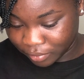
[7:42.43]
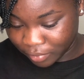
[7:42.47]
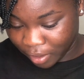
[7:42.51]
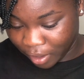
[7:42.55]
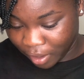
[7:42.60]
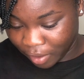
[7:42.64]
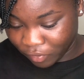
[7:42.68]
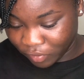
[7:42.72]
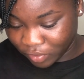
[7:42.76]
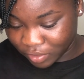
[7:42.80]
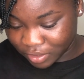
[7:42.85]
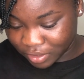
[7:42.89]

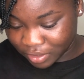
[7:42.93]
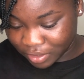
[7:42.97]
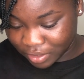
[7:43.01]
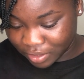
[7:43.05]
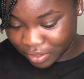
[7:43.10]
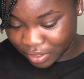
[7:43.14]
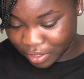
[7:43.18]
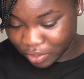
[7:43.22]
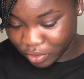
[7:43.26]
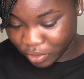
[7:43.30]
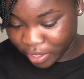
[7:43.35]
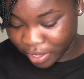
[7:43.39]
Obviously
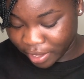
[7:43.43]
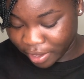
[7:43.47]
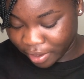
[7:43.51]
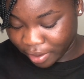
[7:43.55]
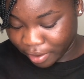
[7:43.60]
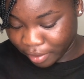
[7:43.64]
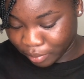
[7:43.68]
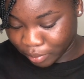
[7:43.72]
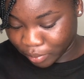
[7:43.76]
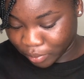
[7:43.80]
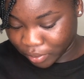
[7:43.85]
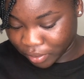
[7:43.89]
the
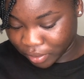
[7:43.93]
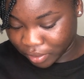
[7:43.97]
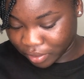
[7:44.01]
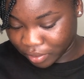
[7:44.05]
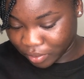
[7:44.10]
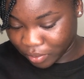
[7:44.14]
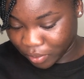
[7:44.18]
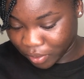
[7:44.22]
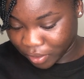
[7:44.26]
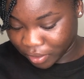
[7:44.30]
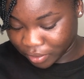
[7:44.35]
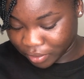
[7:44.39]
camera
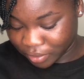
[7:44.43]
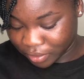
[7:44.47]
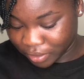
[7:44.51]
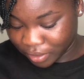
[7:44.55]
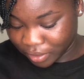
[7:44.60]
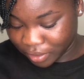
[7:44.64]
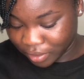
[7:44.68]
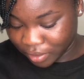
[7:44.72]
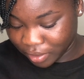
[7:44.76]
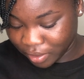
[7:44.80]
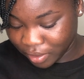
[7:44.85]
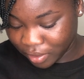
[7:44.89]

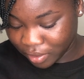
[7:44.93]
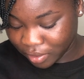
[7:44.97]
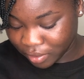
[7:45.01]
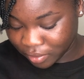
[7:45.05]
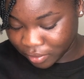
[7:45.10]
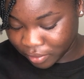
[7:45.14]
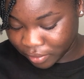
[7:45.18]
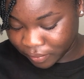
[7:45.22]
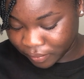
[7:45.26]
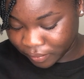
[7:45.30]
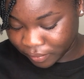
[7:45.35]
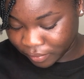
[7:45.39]
quality
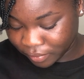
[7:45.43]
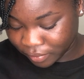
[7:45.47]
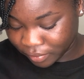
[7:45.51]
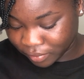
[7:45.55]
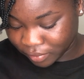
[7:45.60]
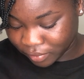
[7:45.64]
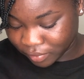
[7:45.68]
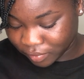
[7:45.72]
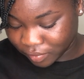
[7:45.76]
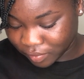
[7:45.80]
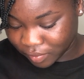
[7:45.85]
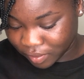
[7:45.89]

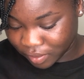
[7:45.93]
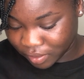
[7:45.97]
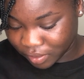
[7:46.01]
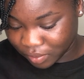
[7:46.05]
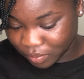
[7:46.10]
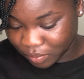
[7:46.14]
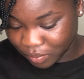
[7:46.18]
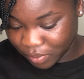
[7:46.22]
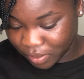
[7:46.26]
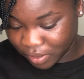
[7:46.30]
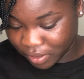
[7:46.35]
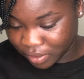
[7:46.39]
is
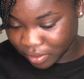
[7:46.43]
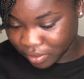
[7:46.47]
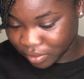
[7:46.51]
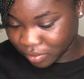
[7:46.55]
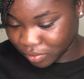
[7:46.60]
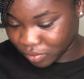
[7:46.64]
what.